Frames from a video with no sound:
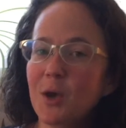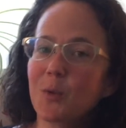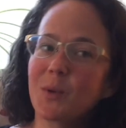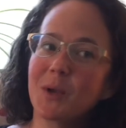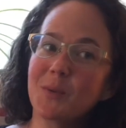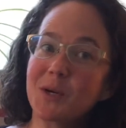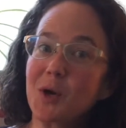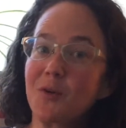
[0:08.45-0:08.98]

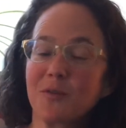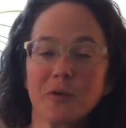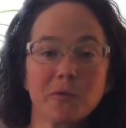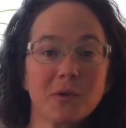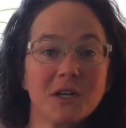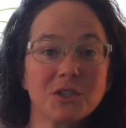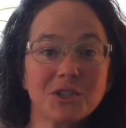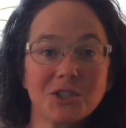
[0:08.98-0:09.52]
We went over
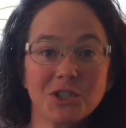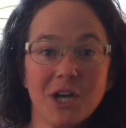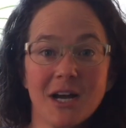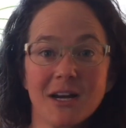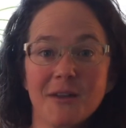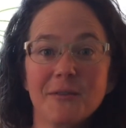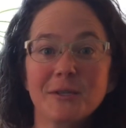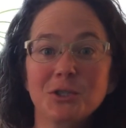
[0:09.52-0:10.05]
Rosh
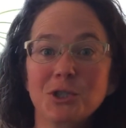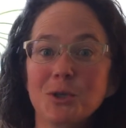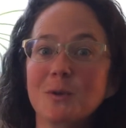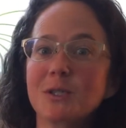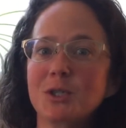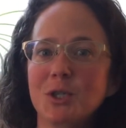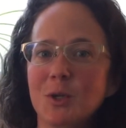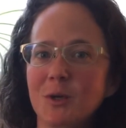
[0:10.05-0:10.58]
Hashanah, the
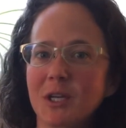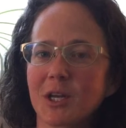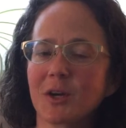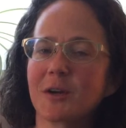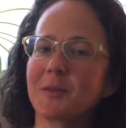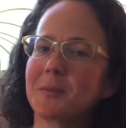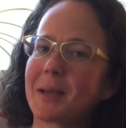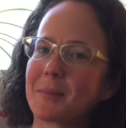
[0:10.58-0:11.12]
Jewish New
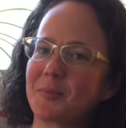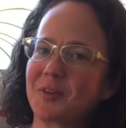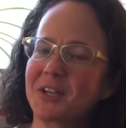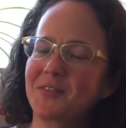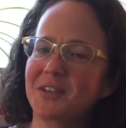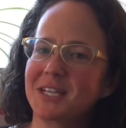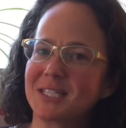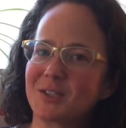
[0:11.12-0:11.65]
Year, in my
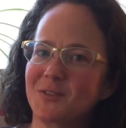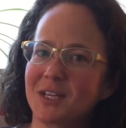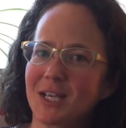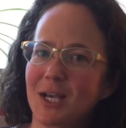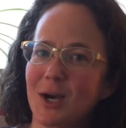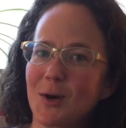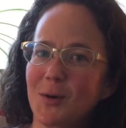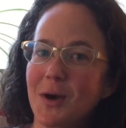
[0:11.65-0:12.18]
previous
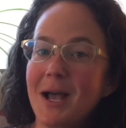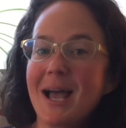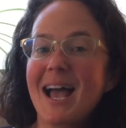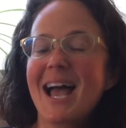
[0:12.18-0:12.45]
video,